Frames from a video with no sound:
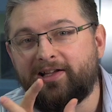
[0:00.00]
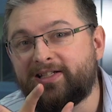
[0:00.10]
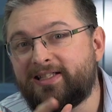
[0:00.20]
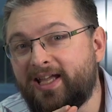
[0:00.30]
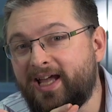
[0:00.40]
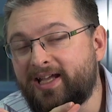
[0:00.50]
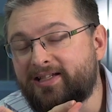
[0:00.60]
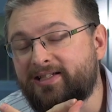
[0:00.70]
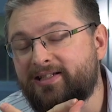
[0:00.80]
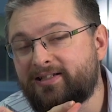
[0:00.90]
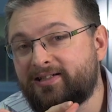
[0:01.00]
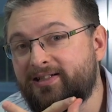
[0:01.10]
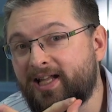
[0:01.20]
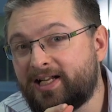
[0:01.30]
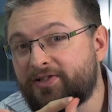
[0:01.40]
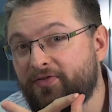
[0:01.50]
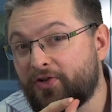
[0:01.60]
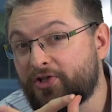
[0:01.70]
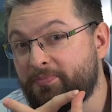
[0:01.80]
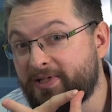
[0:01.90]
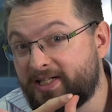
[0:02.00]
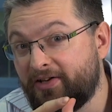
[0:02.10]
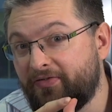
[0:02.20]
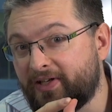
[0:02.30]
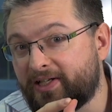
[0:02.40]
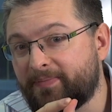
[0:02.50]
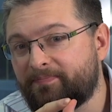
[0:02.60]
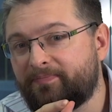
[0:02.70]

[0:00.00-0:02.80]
is the S, stands for specific.